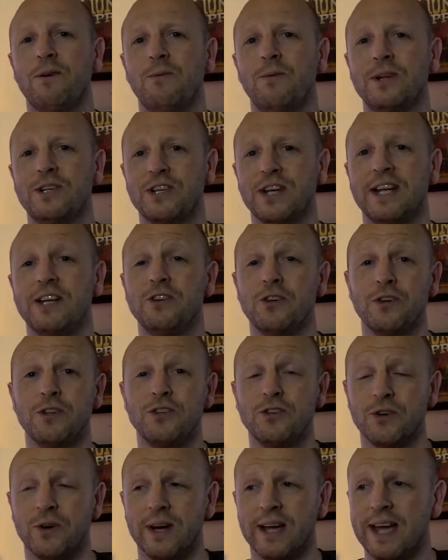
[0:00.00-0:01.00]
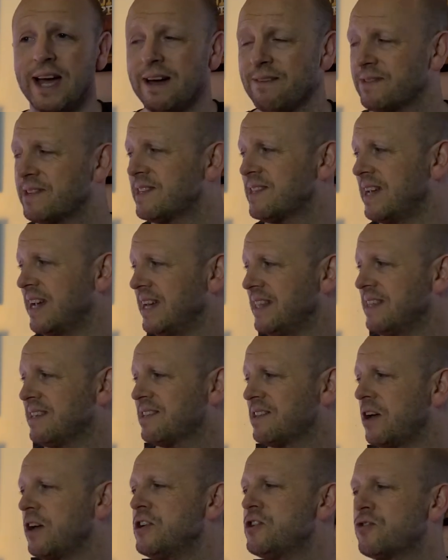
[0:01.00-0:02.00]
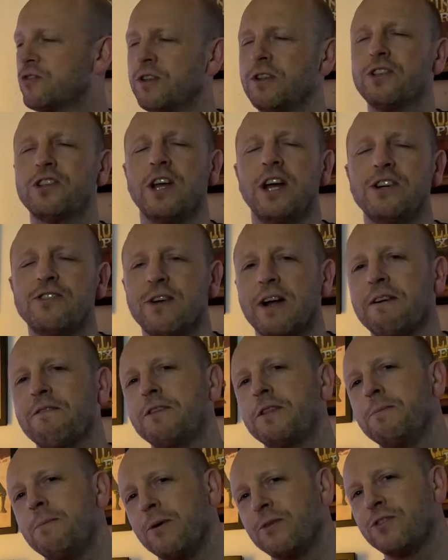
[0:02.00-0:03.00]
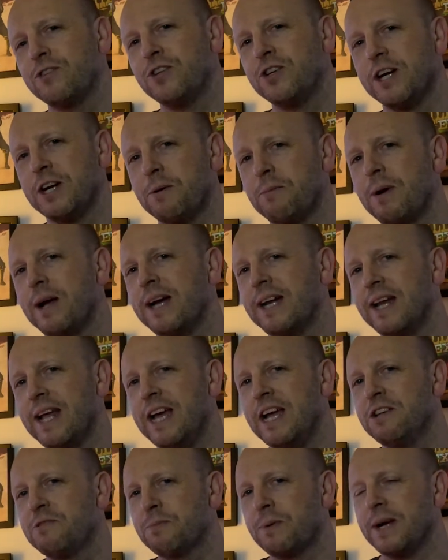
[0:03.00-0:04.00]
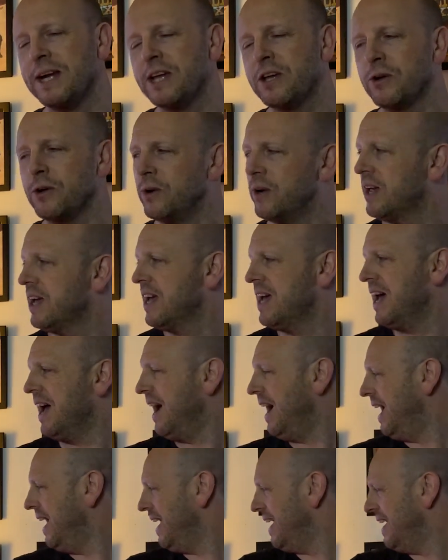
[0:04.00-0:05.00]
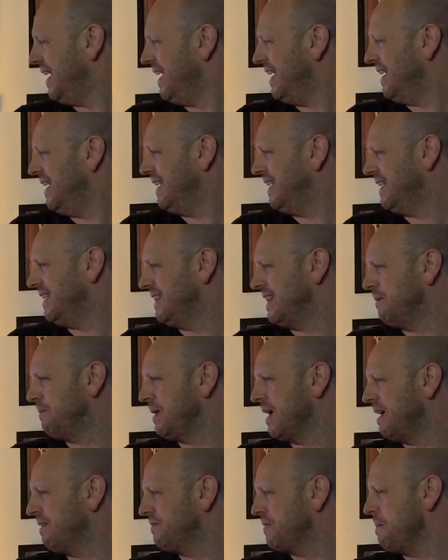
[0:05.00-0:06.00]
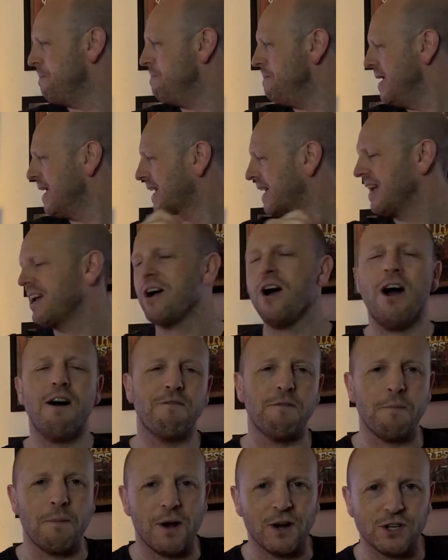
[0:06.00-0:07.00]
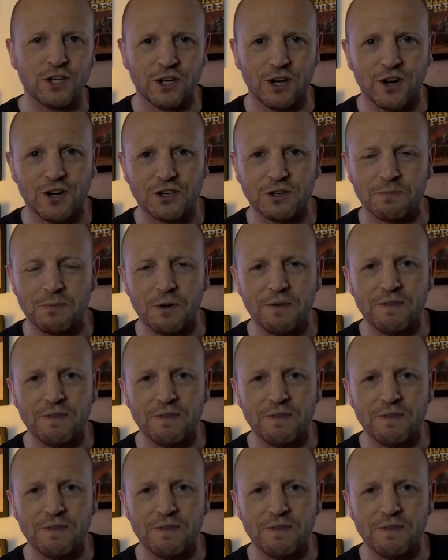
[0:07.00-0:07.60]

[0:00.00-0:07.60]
which I do enjoy. I have to say, the soundtrack for the most of China O'Brien is pretty cool. Then we have The Making of a Martial Arts